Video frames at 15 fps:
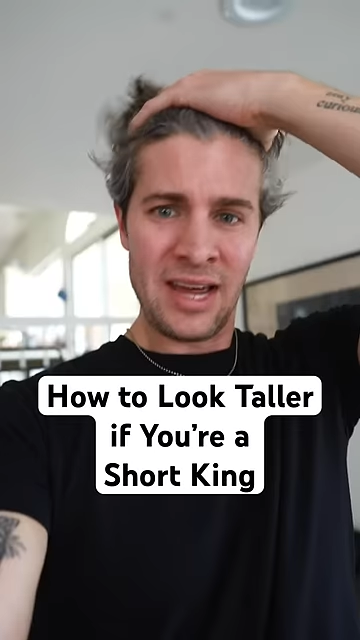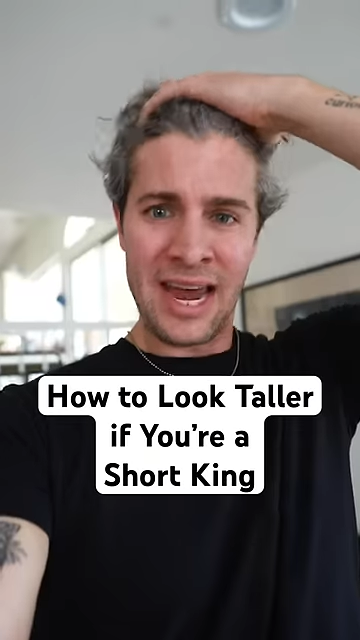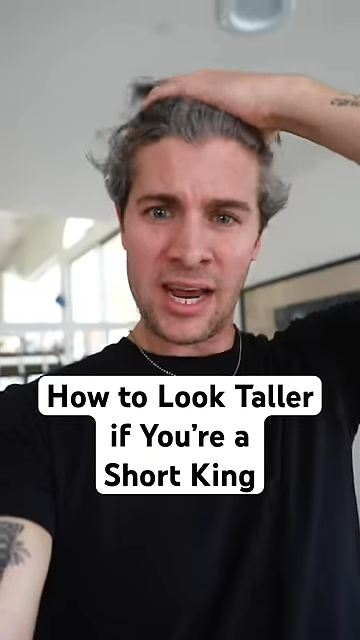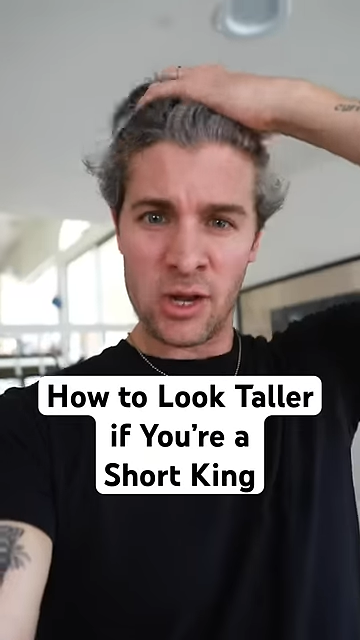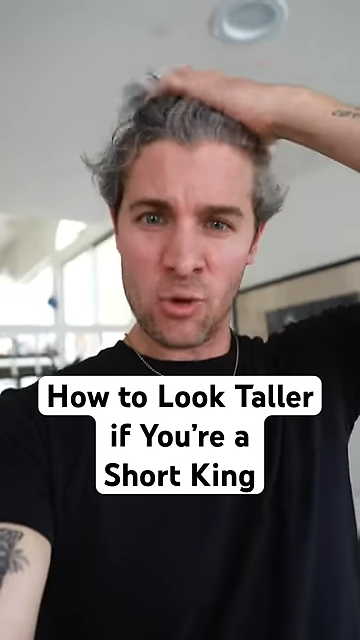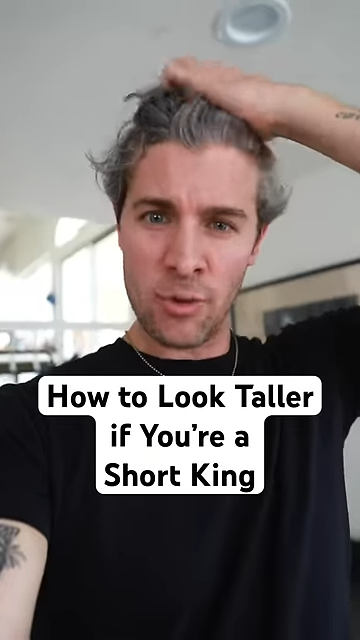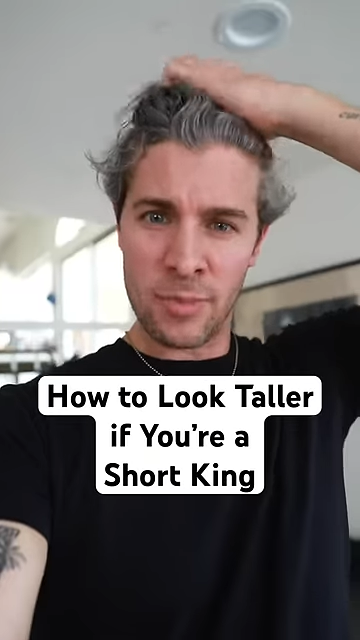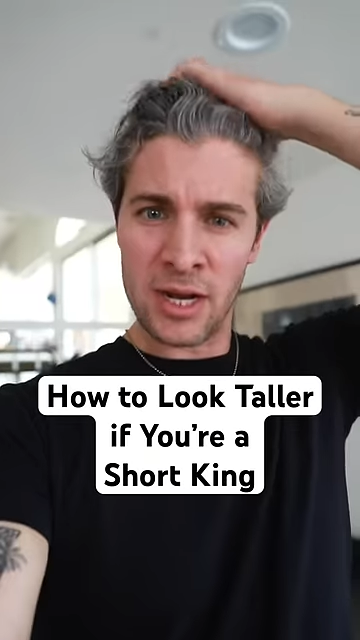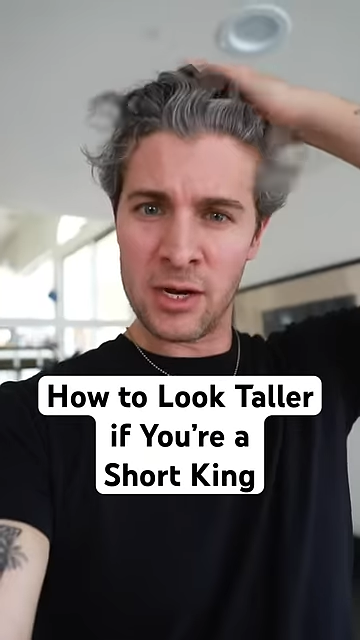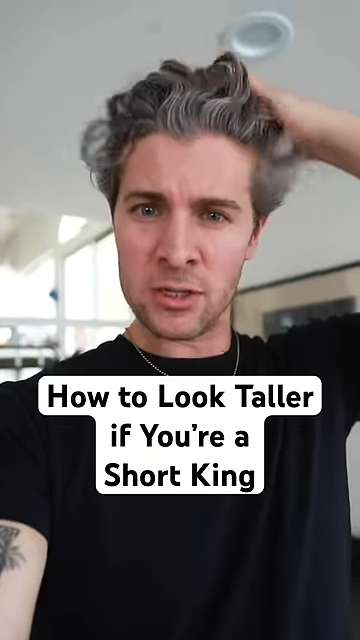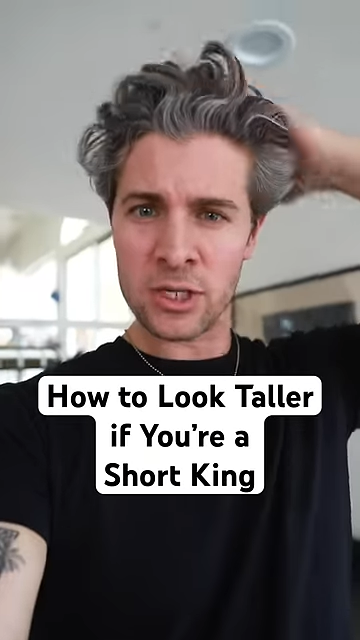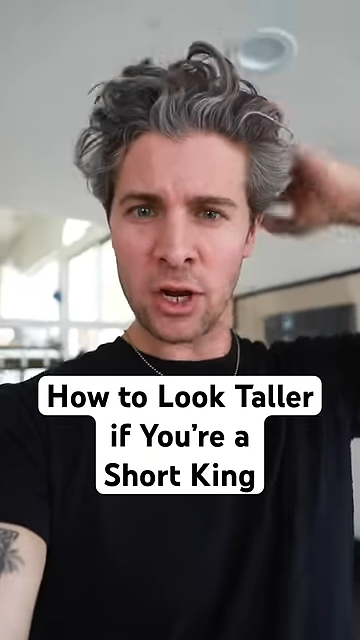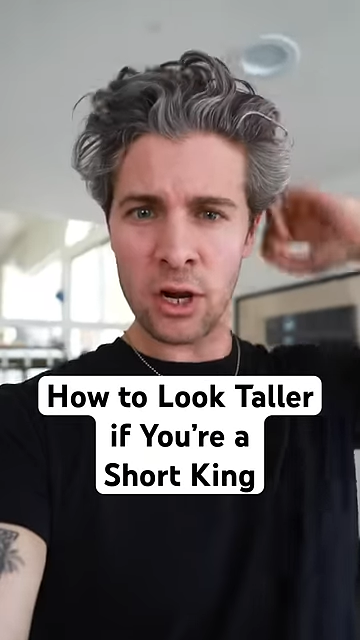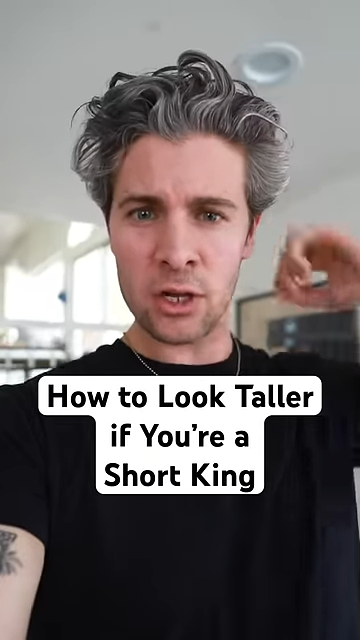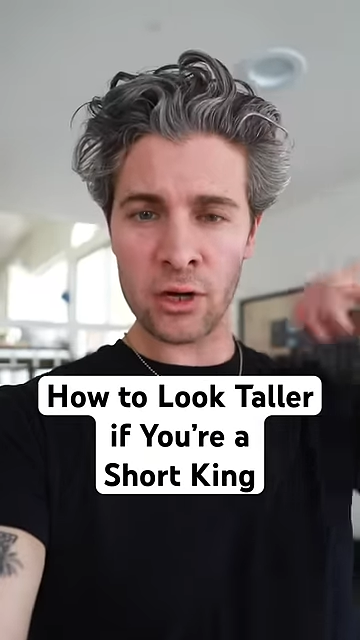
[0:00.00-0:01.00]
How do you
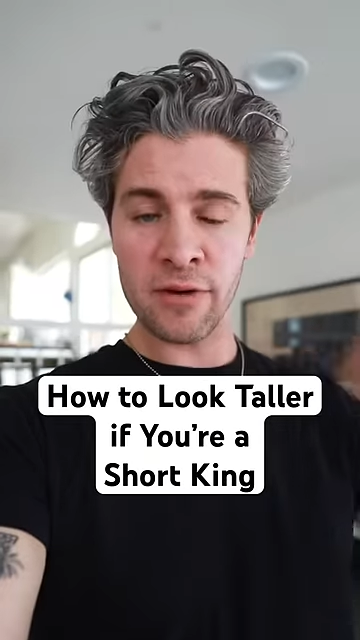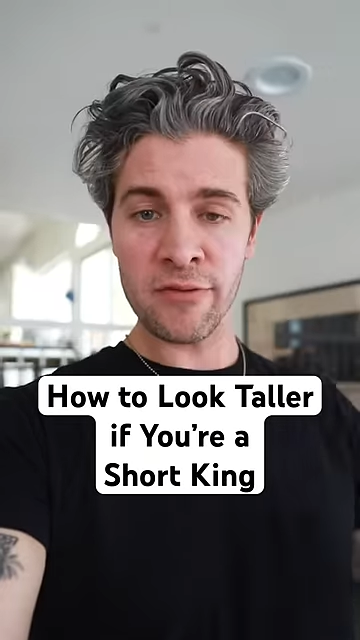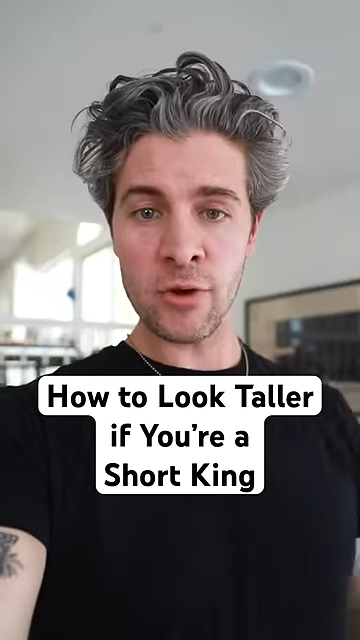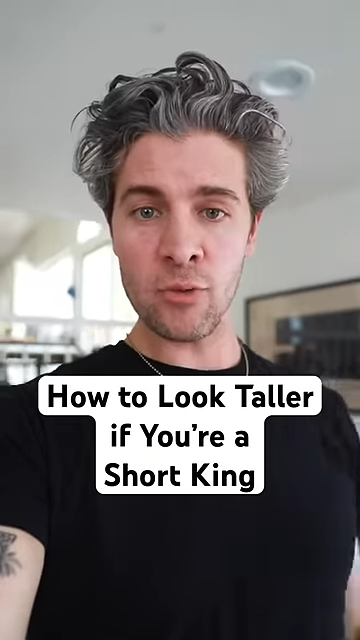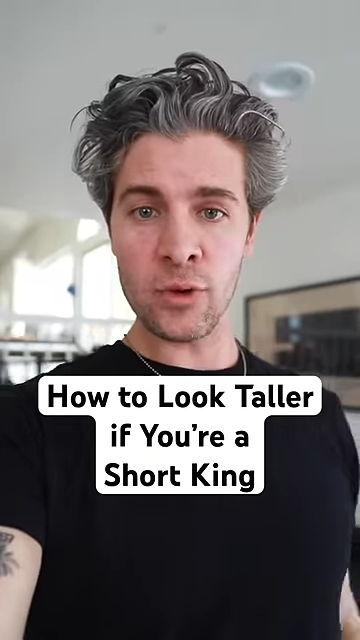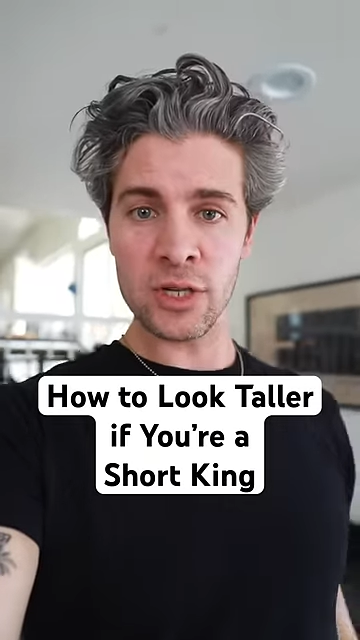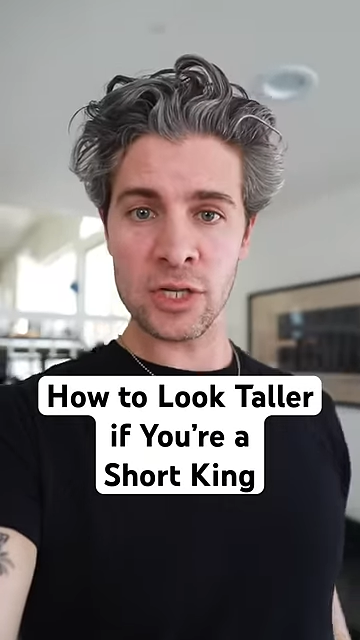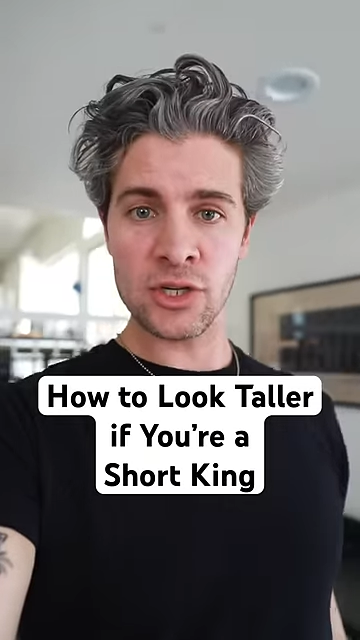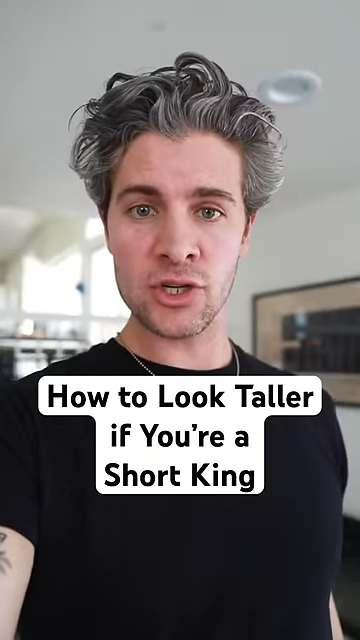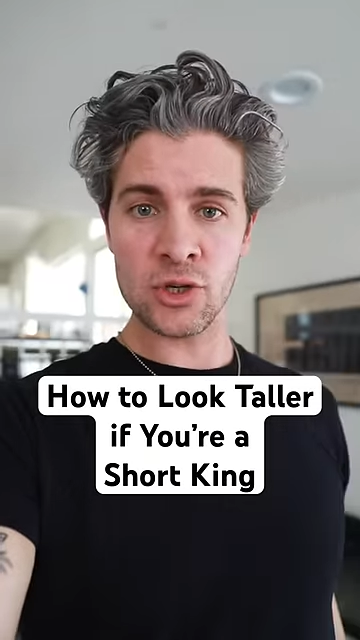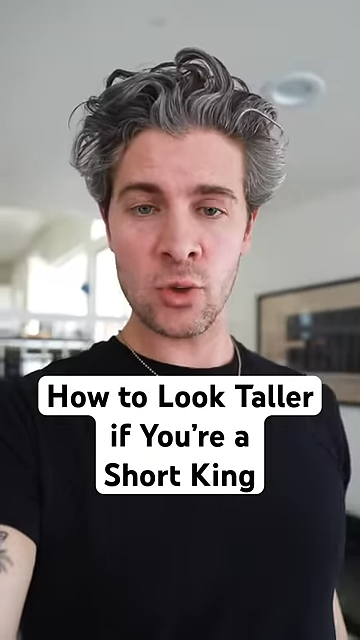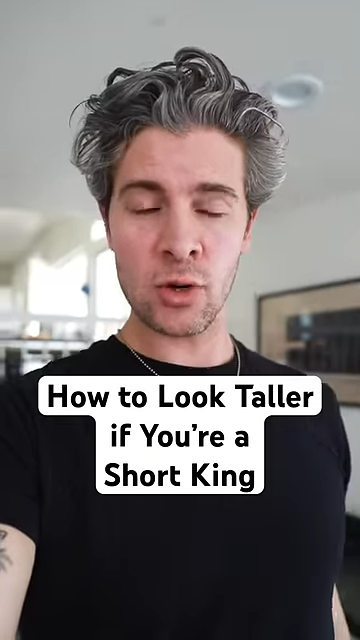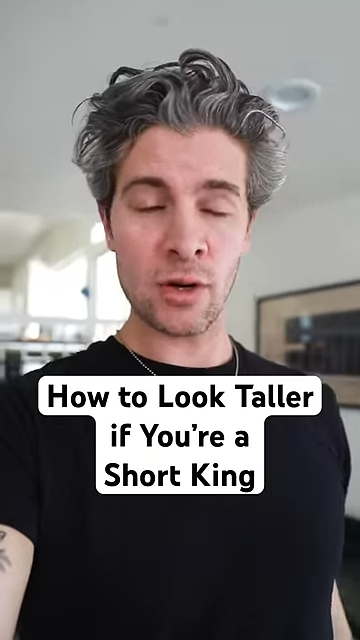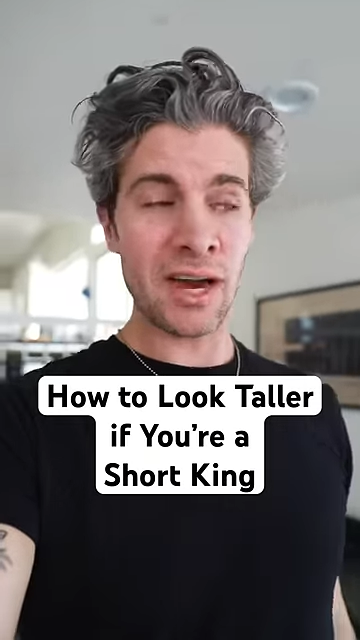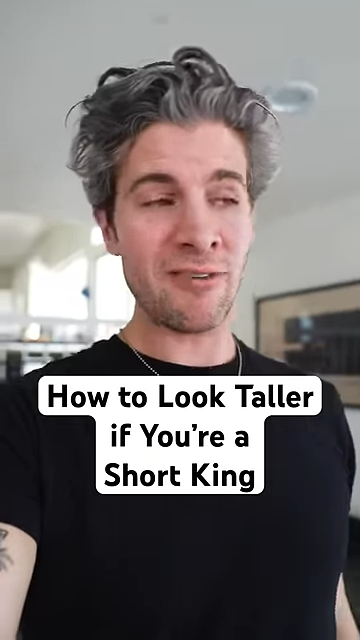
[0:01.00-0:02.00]
appear taller if you're really
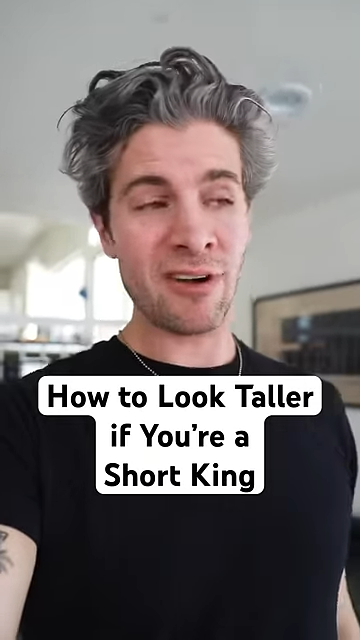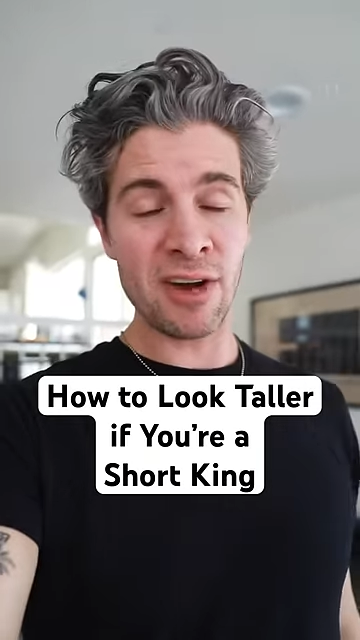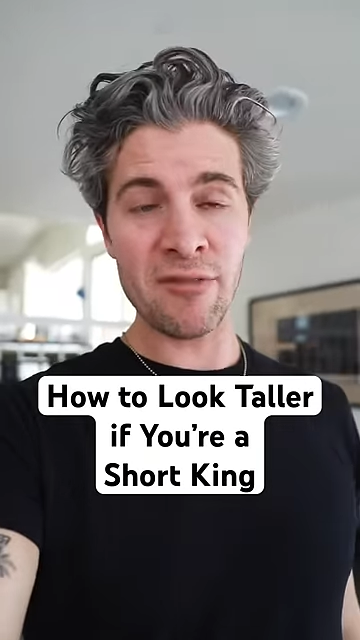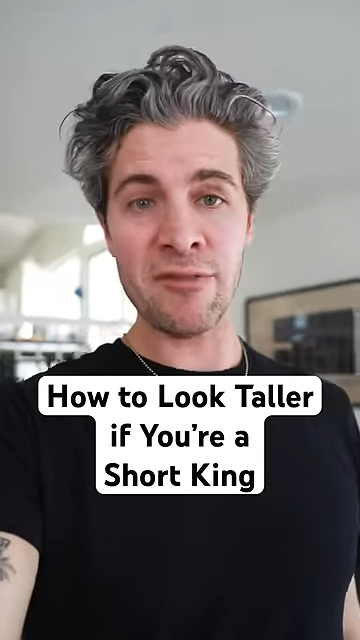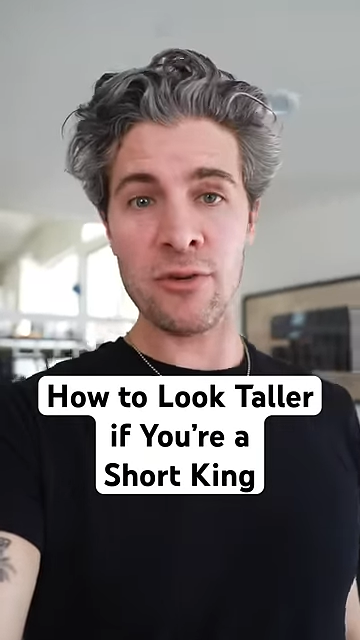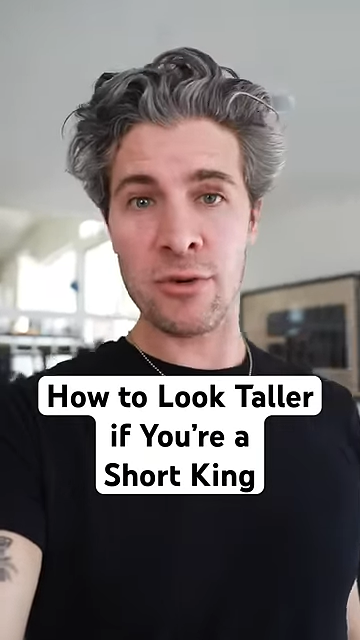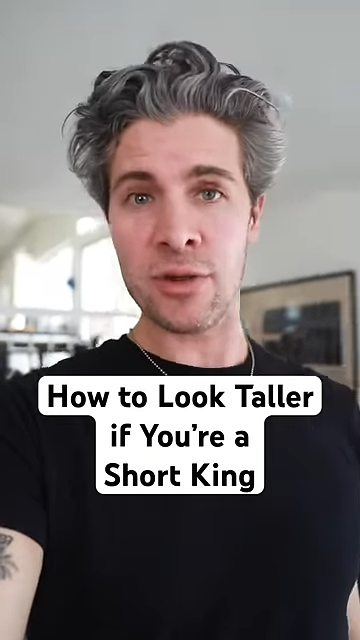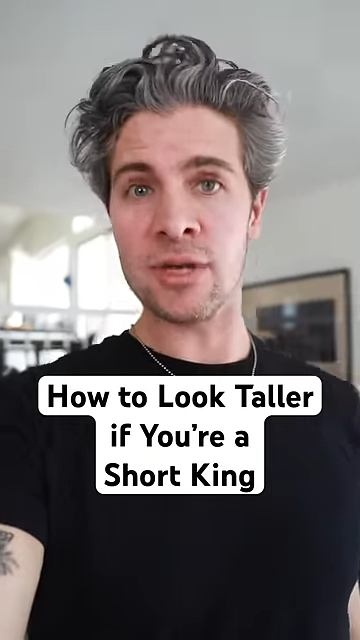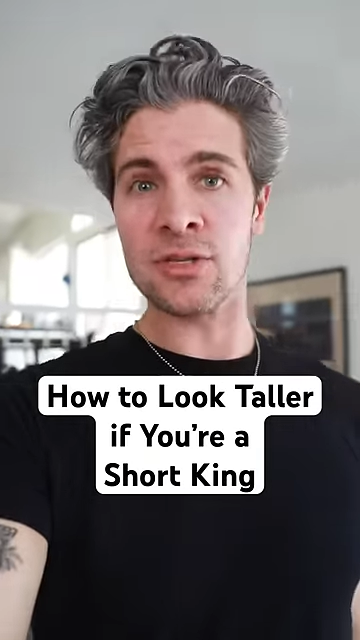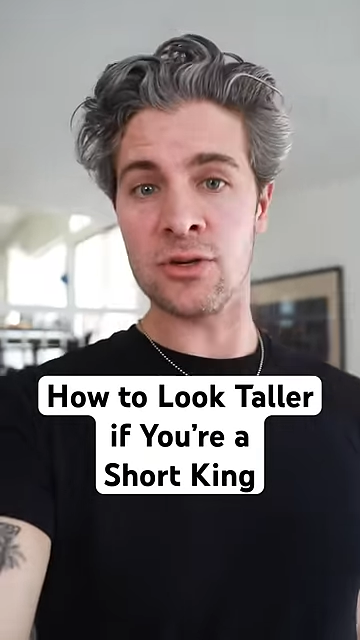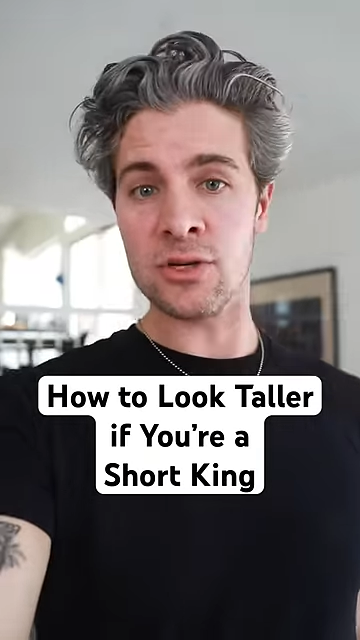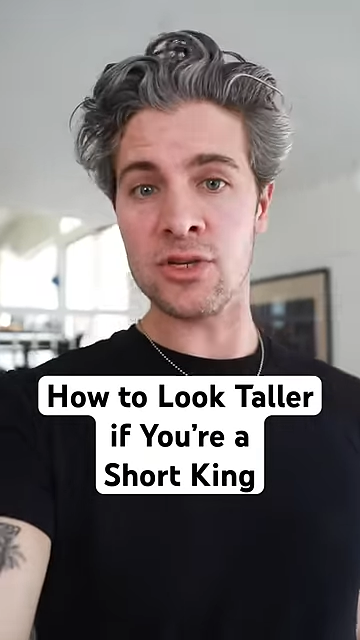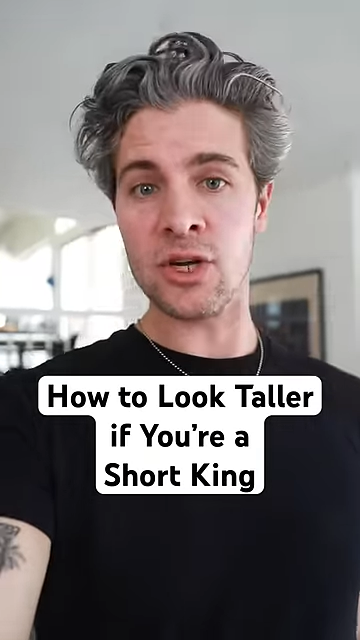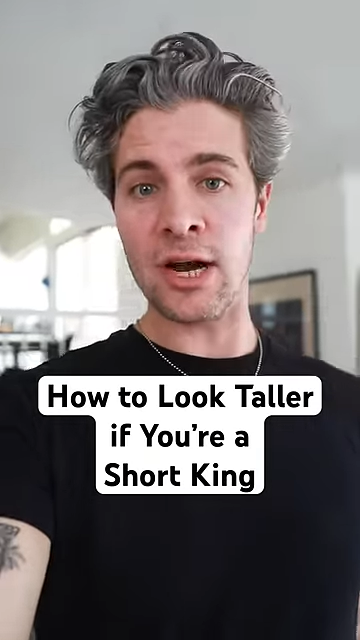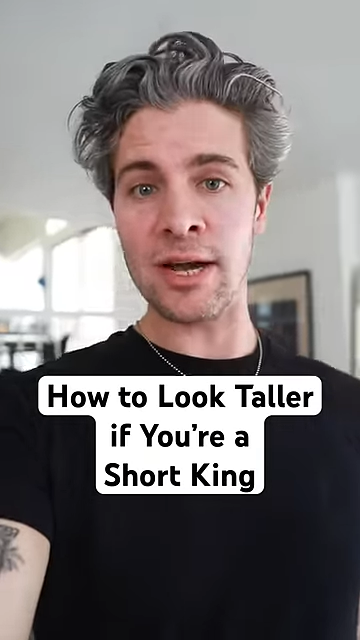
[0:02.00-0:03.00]
short? I've got a few
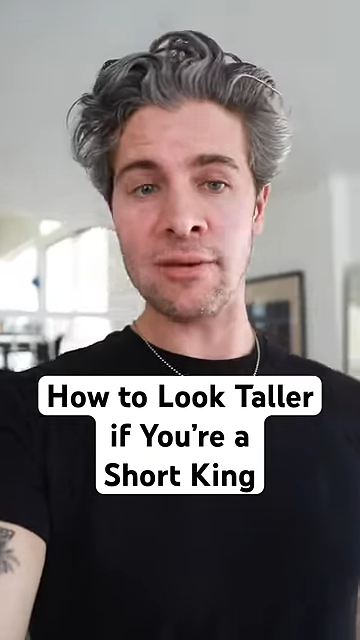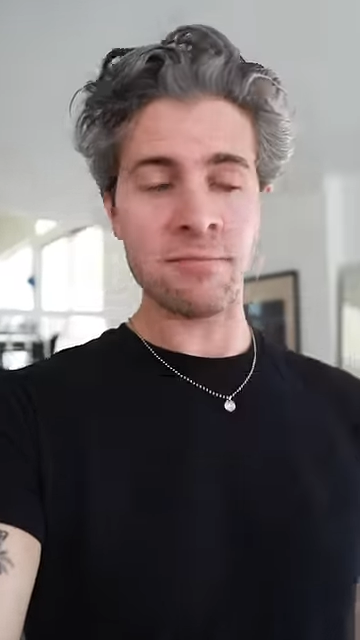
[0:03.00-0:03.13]
things you could try.